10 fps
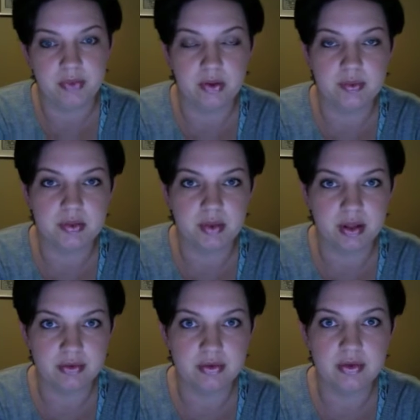groups 1
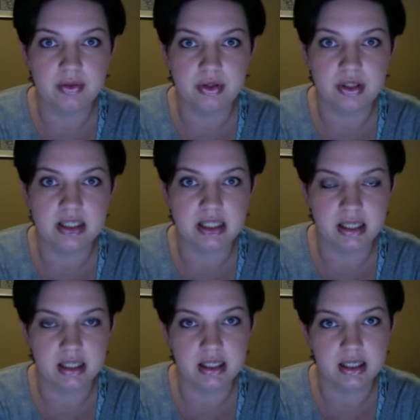through
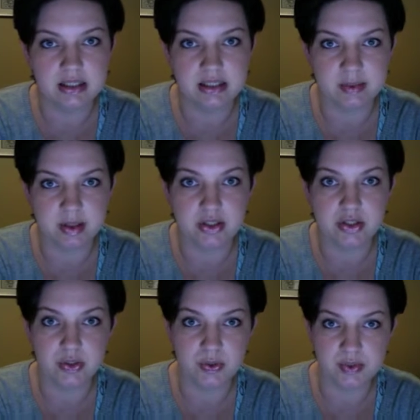13 exhibit on
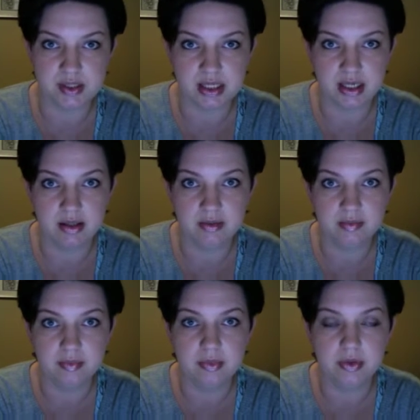Tuesday.
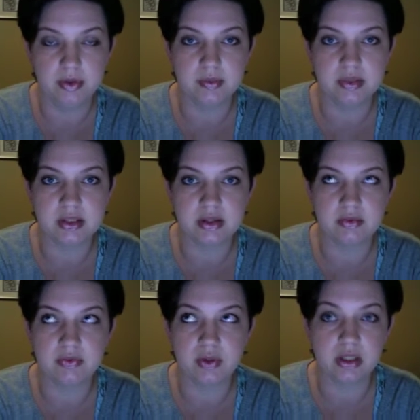Groups
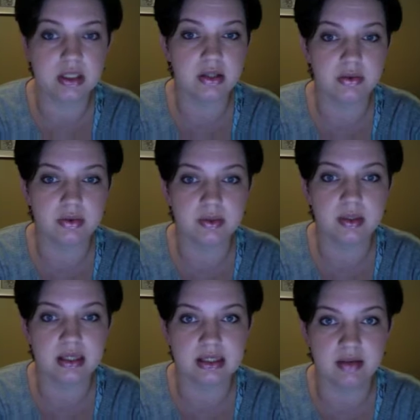14 through
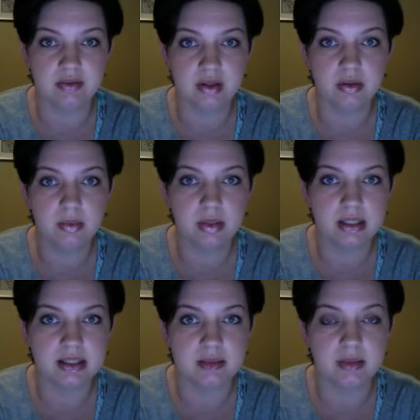27 will
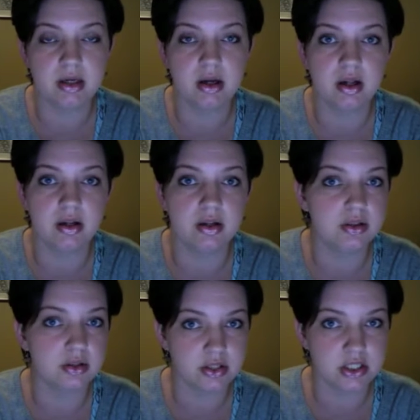exhibit on
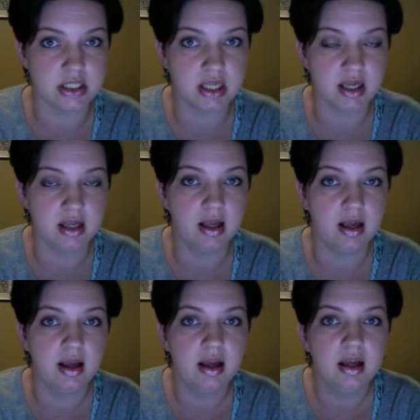Thursday.
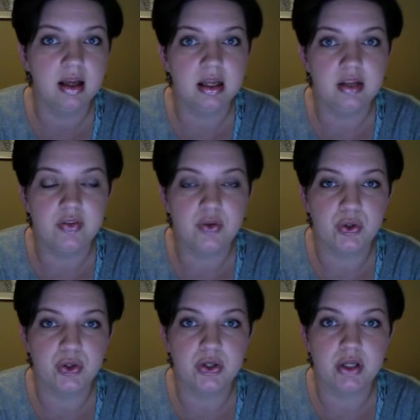If
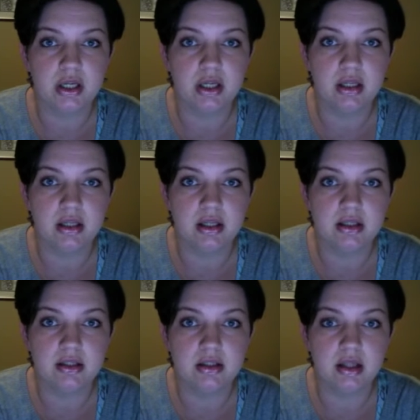you're in
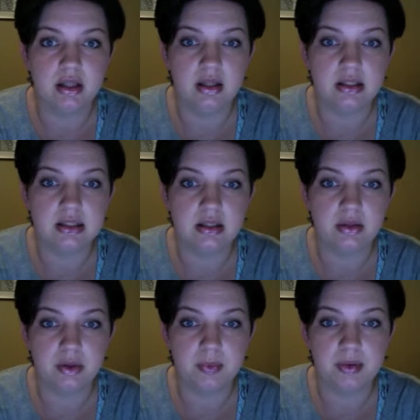the
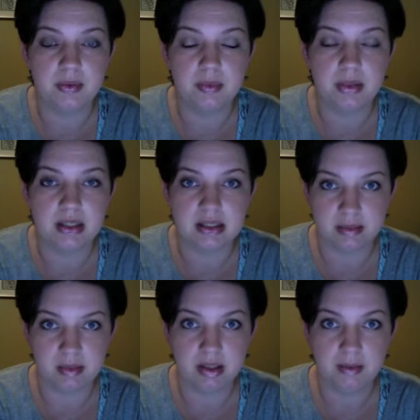group that will be
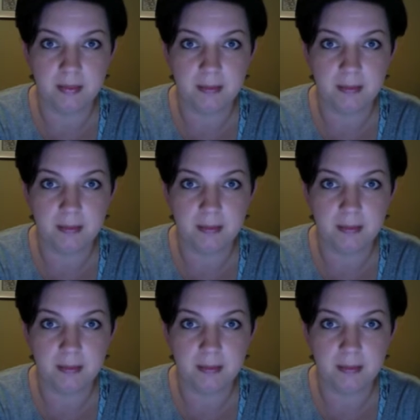exhibiting,